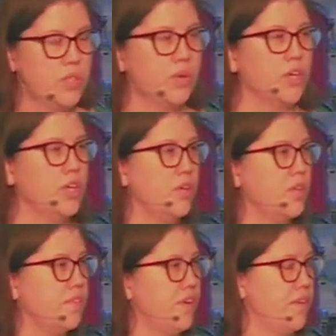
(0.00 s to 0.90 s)
So, are you
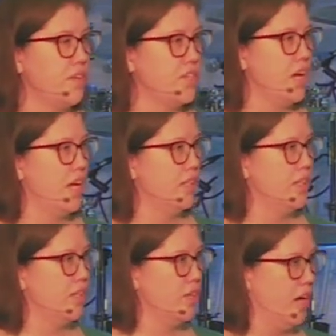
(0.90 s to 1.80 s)
the favorite child
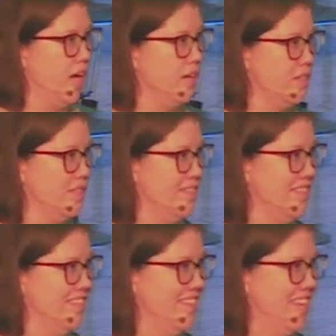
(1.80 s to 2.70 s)
in your house,
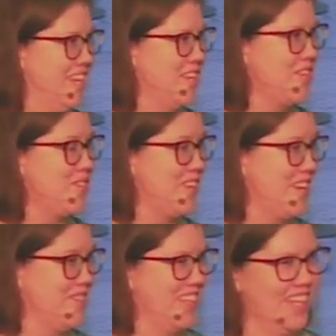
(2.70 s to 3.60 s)
in your
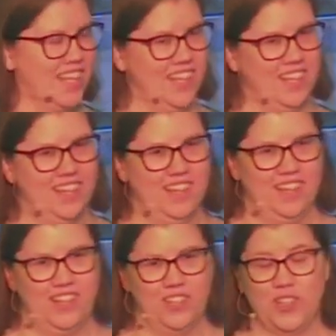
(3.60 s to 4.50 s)
family?
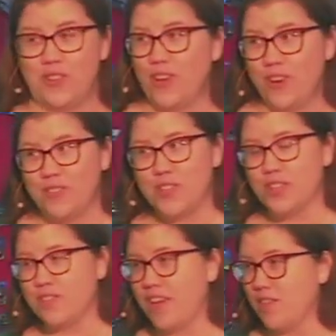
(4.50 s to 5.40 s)
Do you know if you're
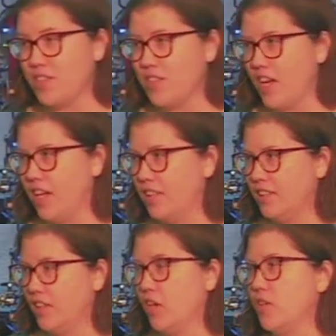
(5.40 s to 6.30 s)
the favorite
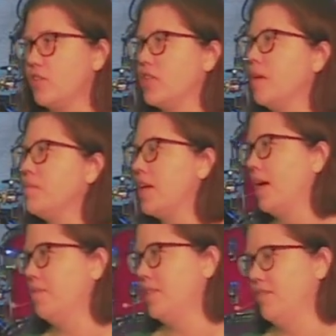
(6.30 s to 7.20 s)
child? Are you
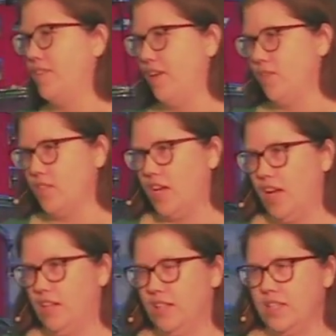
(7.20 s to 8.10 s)
sometimes the favorite
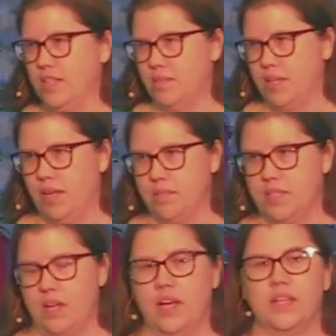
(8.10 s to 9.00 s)
child and
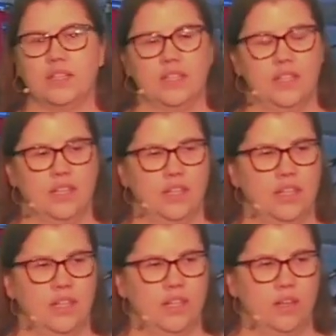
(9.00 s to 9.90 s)
sometimes not?
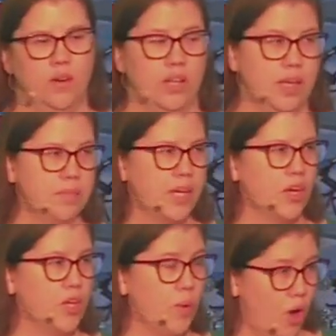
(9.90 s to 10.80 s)
Or, like me,
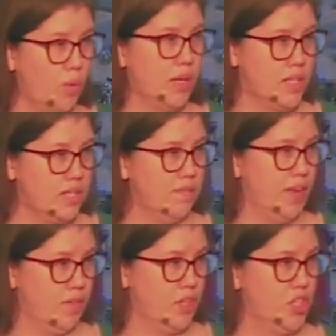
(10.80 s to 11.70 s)
are you always the
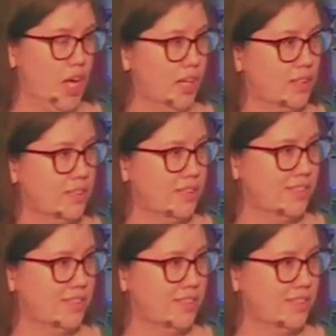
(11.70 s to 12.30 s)
favorite child?